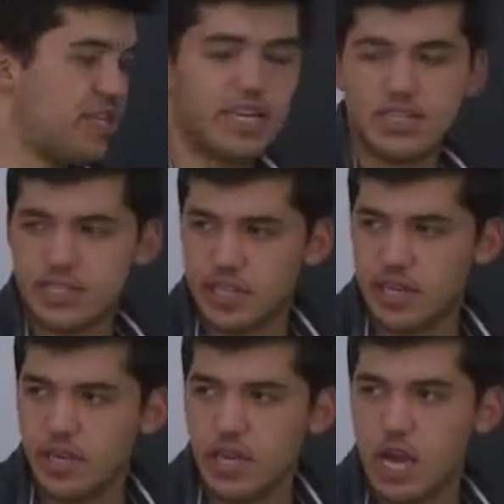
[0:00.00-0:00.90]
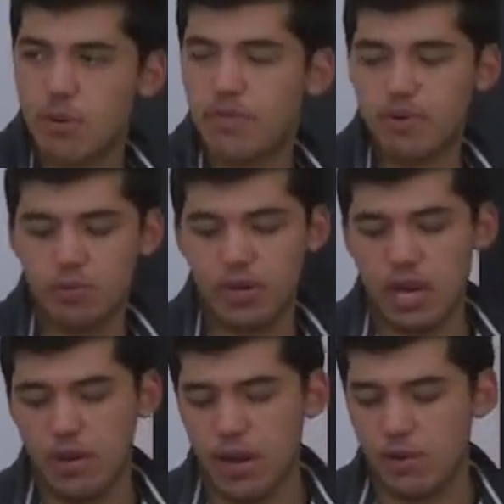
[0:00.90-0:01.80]
set C. However, we
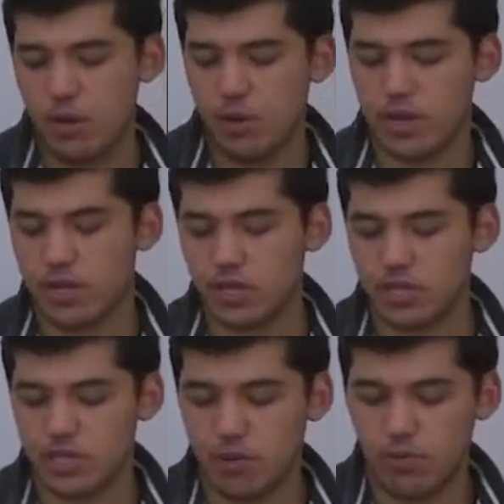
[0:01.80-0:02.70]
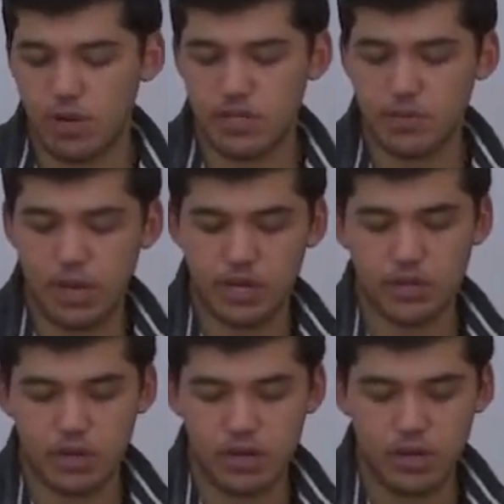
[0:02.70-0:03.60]
now have new conditions that we need to make
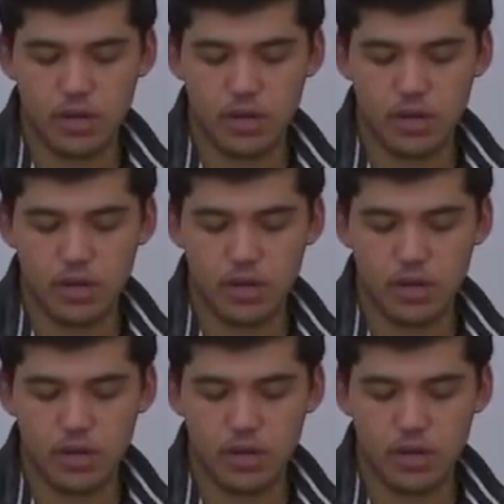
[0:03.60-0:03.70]
sure